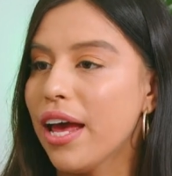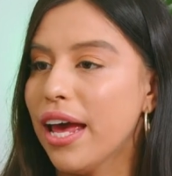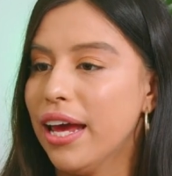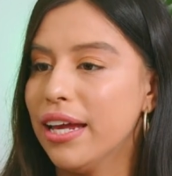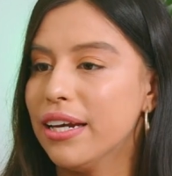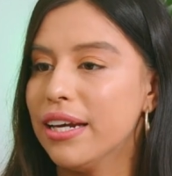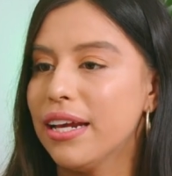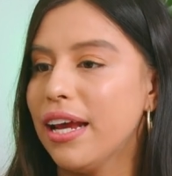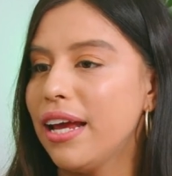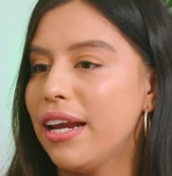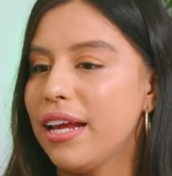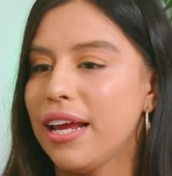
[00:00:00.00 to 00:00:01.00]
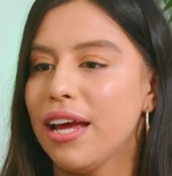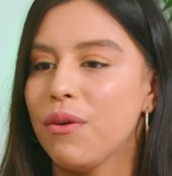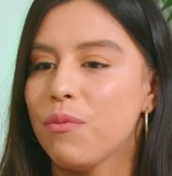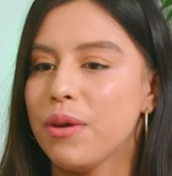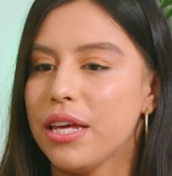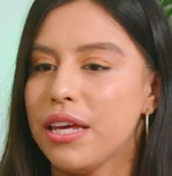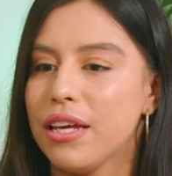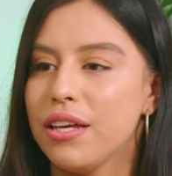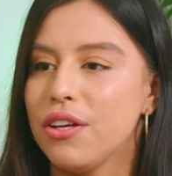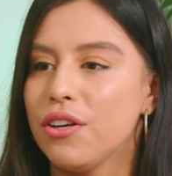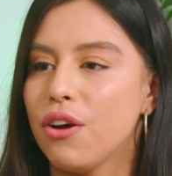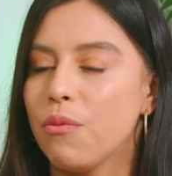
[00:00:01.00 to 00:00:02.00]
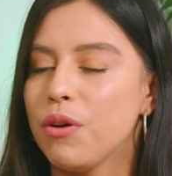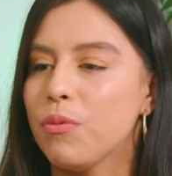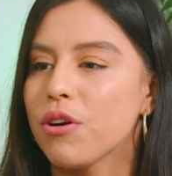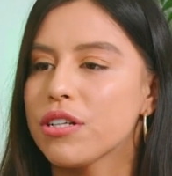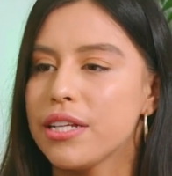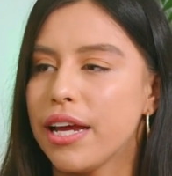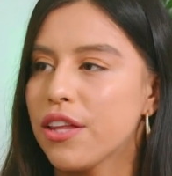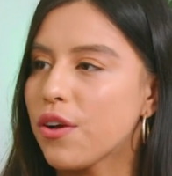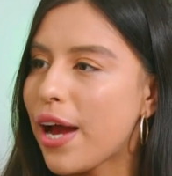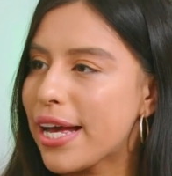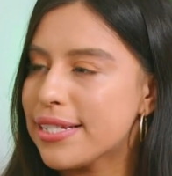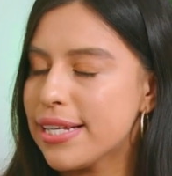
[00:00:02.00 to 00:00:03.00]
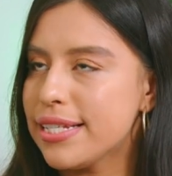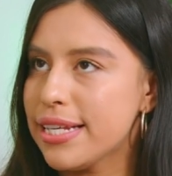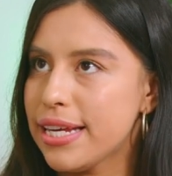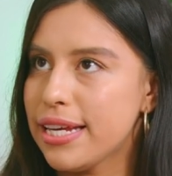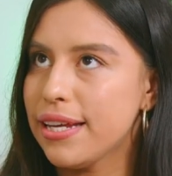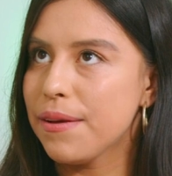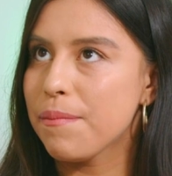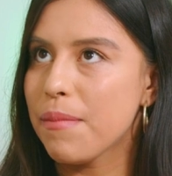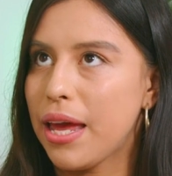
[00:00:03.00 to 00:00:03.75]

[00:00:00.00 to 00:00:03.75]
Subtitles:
And again, we work together as a team,